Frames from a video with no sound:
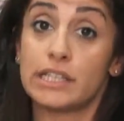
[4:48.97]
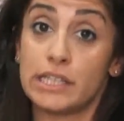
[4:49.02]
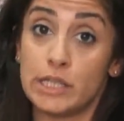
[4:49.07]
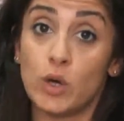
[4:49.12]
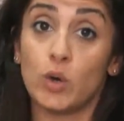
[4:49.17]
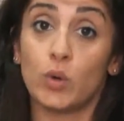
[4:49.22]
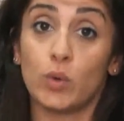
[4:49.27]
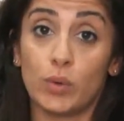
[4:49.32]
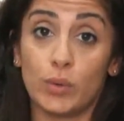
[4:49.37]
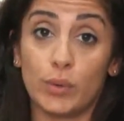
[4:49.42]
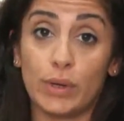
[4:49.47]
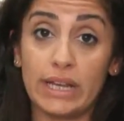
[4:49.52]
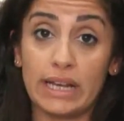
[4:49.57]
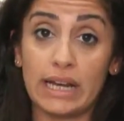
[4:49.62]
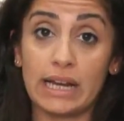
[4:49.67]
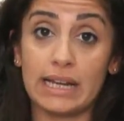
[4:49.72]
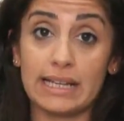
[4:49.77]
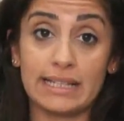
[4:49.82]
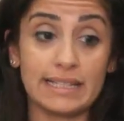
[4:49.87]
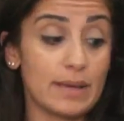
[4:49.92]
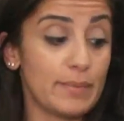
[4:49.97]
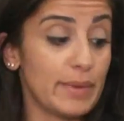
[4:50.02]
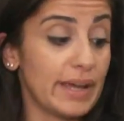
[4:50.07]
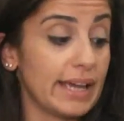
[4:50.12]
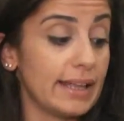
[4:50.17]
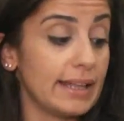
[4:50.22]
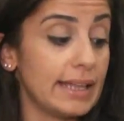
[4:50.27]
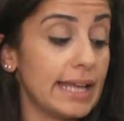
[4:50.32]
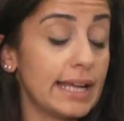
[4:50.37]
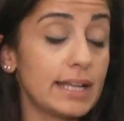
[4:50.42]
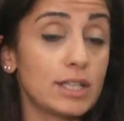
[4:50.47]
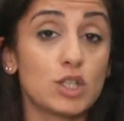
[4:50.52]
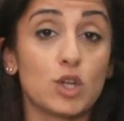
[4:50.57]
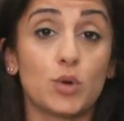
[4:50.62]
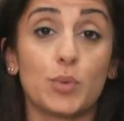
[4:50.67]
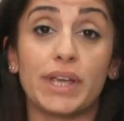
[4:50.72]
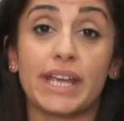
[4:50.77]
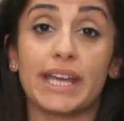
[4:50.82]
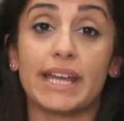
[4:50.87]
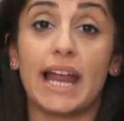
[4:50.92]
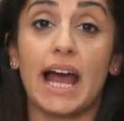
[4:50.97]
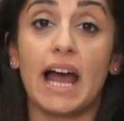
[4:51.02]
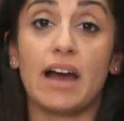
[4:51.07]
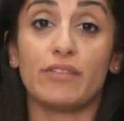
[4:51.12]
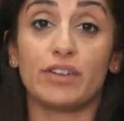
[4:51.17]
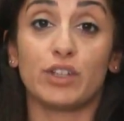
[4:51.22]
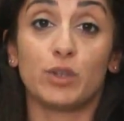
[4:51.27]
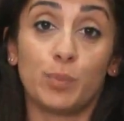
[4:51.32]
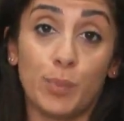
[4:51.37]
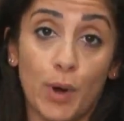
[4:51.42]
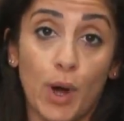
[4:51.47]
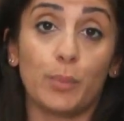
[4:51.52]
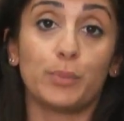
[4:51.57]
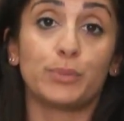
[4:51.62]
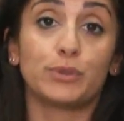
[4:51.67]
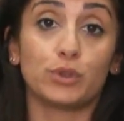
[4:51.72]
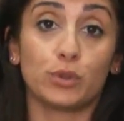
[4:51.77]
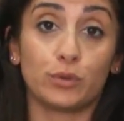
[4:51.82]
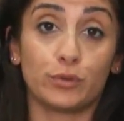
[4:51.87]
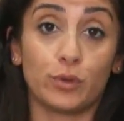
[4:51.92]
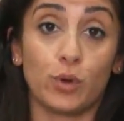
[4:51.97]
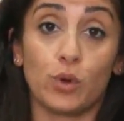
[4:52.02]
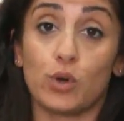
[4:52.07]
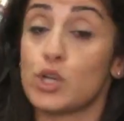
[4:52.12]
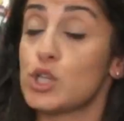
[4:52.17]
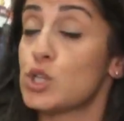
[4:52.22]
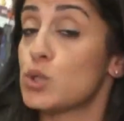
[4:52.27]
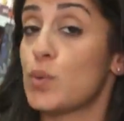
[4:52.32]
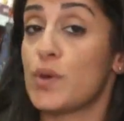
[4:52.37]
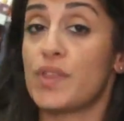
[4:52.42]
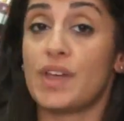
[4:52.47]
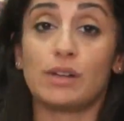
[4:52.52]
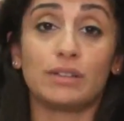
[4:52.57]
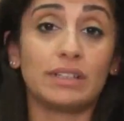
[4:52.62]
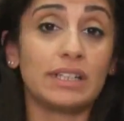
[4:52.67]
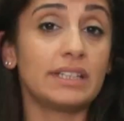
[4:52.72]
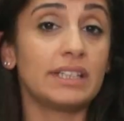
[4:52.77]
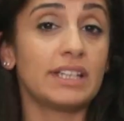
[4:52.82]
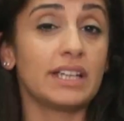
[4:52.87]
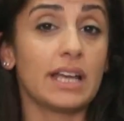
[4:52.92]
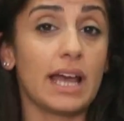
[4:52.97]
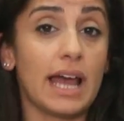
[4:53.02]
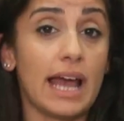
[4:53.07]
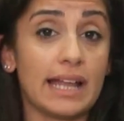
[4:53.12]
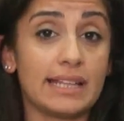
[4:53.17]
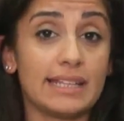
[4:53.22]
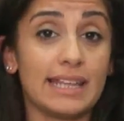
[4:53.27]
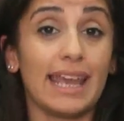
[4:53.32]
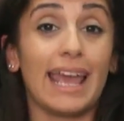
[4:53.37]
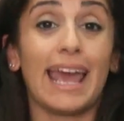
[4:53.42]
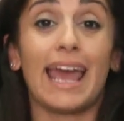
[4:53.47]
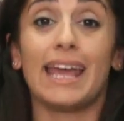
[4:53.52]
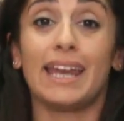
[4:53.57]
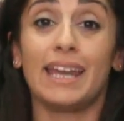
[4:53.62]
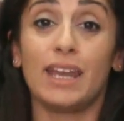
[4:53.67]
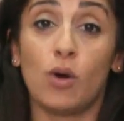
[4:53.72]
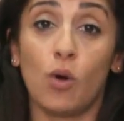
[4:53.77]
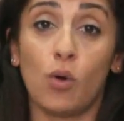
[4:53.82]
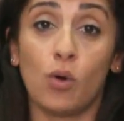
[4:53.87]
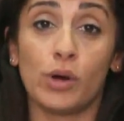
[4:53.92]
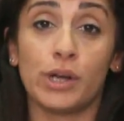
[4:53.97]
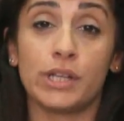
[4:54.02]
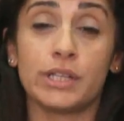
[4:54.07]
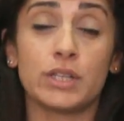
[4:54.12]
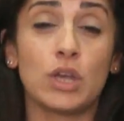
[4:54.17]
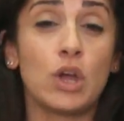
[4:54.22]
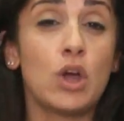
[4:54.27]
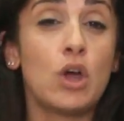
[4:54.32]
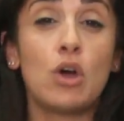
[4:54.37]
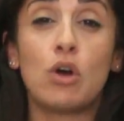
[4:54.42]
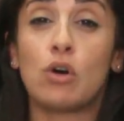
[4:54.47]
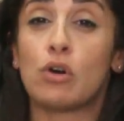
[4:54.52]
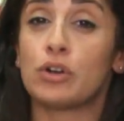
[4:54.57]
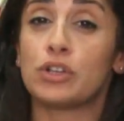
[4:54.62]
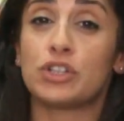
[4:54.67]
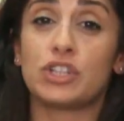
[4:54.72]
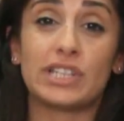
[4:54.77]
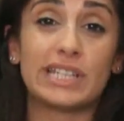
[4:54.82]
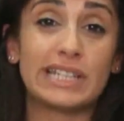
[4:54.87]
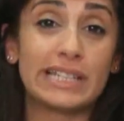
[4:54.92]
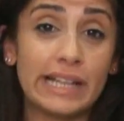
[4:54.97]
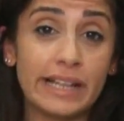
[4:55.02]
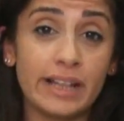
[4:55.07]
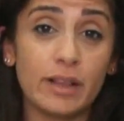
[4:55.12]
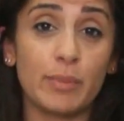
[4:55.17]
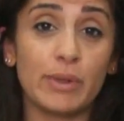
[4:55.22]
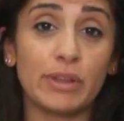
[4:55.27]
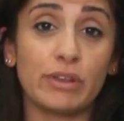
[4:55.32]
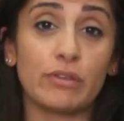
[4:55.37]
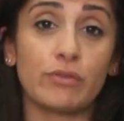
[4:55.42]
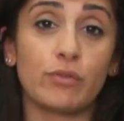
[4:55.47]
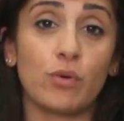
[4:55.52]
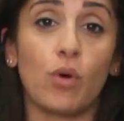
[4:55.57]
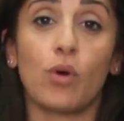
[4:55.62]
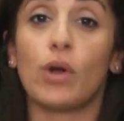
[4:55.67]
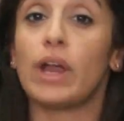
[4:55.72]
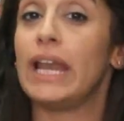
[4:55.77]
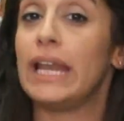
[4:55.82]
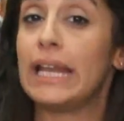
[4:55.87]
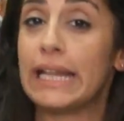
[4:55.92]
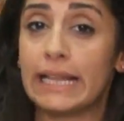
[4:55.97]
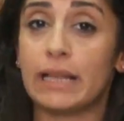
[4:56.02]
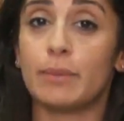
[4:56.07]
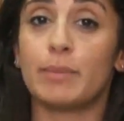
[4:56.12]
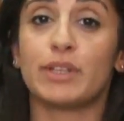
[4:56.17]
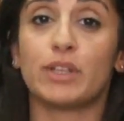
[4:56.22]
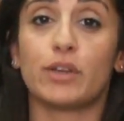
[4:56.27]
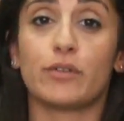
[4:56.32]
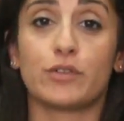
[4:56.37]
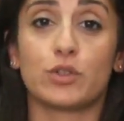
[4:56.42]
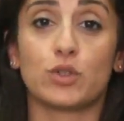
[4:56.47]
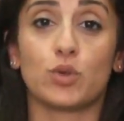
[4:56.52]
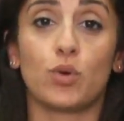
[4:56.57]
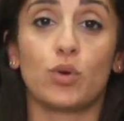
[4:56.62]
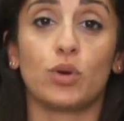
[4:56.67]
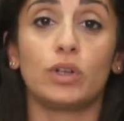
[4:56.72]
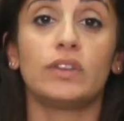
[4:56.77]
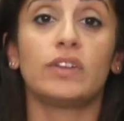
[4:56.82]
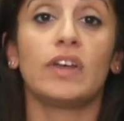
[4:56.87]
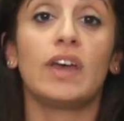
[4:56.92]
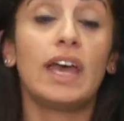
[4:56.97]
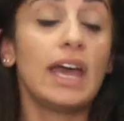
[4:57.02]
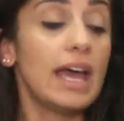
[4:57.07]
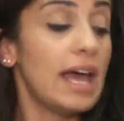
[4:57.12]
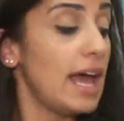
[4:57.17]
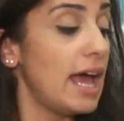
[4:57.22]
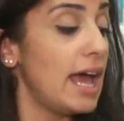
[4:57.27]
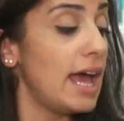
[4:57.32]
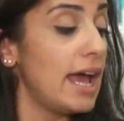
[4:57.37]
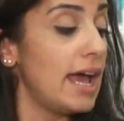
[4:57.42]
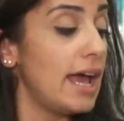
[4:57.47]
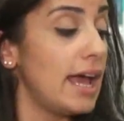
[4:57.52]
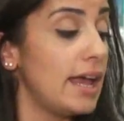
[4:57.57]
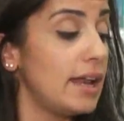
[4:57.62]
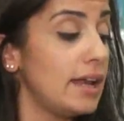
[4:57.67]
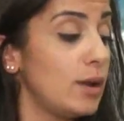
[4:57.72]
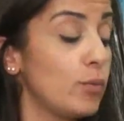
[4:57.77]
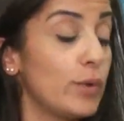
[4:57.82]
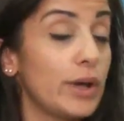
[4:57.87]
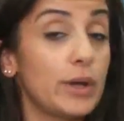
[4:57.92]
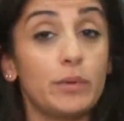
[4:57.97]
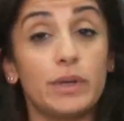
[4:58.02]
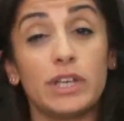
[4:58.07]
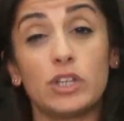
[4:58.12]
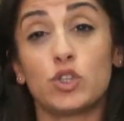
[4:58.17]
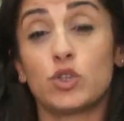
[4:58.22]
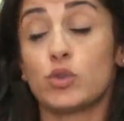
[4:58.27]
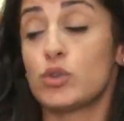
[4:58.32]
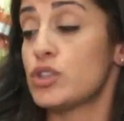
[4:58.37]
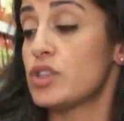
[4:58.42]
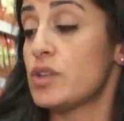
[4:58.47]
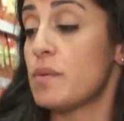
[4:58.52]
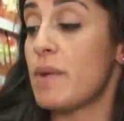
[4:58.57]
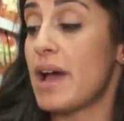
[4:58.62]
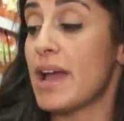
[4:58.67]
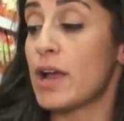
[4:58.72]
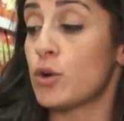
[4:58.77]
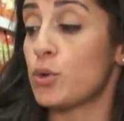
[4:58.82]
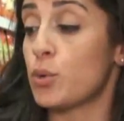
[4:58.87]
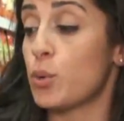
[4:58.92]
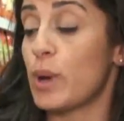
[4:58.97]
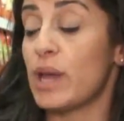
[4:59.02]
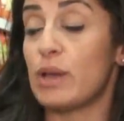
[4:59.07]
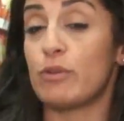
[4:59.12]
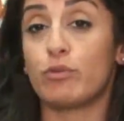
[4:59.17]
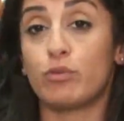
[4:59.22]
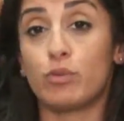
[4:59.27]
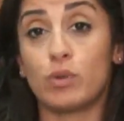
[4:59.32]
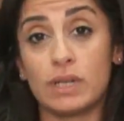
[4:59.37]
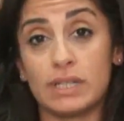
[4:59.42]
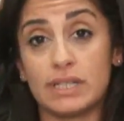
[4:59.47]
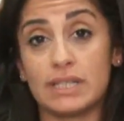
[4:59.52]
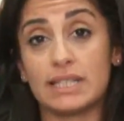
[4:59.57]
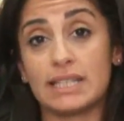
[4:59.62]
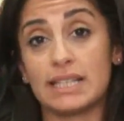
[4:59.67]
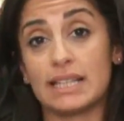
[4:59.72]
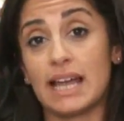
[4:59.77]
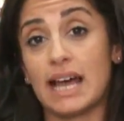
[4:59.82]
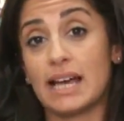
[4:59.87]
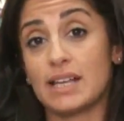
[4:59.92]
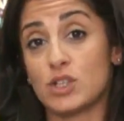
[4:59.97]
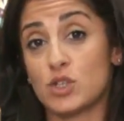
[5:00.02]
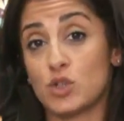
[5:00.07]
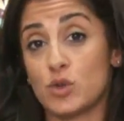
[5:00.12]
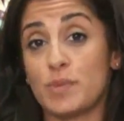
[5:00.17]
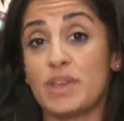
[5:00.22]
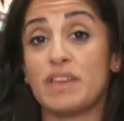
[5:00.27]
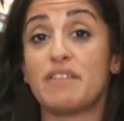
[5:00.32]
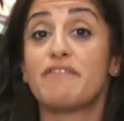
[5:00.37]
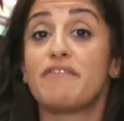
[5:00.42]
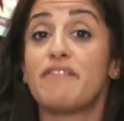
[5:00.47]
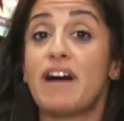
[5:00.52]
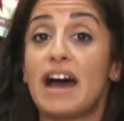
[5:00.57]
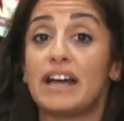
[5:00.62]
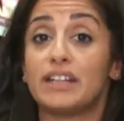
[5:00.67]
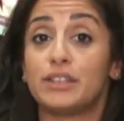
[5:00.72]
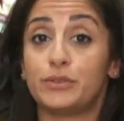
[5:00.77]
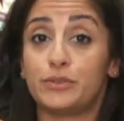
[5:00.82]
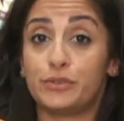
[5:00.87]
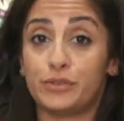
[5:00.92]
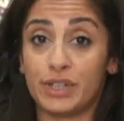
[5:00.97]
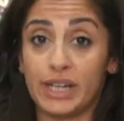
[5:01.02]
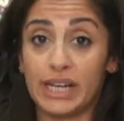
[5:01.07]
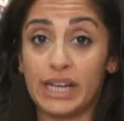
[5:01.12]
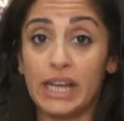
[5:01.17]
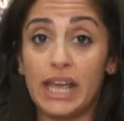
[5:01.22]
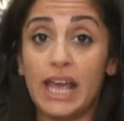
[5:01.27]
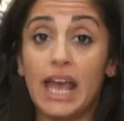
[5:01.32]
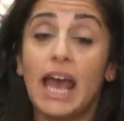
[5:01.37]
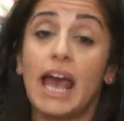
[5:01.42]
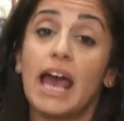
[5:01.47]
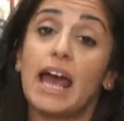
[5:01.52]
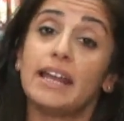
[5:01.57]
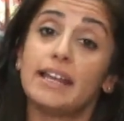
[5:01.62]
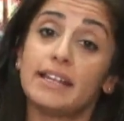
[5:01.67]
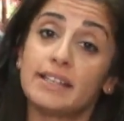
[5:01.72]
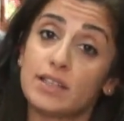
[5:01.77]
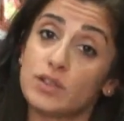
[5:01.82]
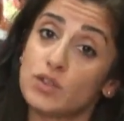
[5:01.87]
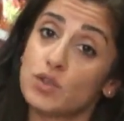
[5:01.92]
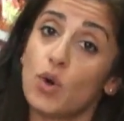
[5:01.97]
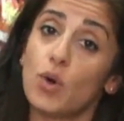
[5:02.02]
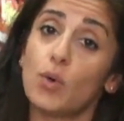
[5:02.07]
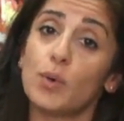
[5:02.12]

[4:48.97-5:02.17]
low in glycemic index, so we can have it popped, of course, without adding any oils, or just little bit of oil, little bit of salt. And when we choose the microwave ones, it has to be fat-free, and it is